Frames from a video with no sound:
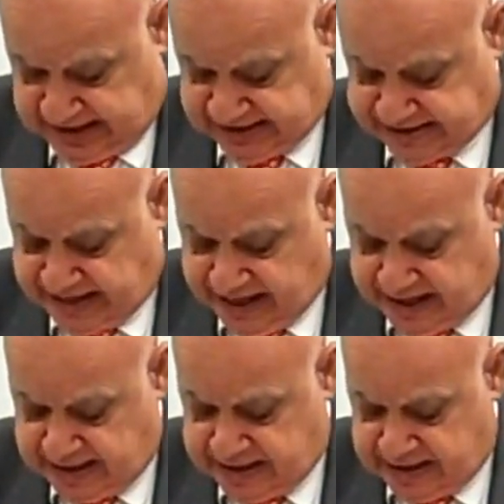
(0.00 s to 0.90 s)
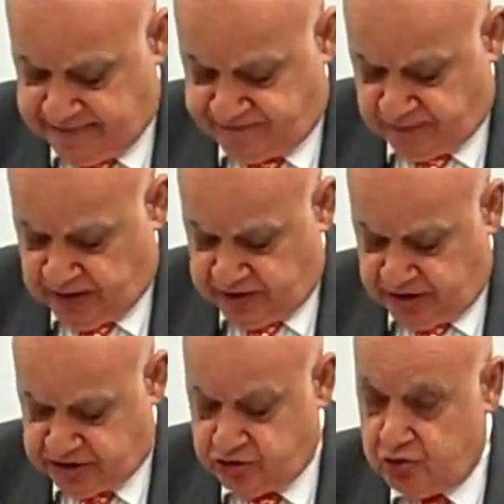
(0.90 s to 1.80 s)
Secondly,
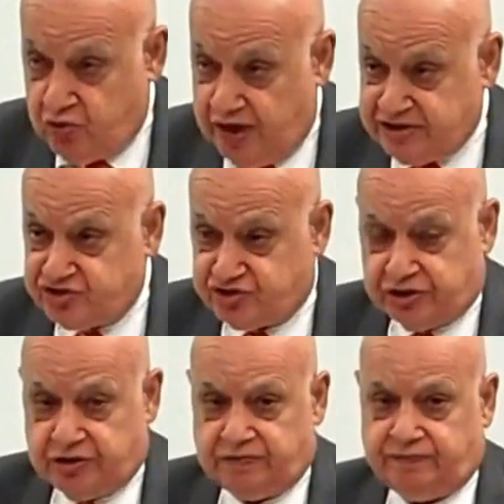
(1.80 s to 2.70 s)
there's no question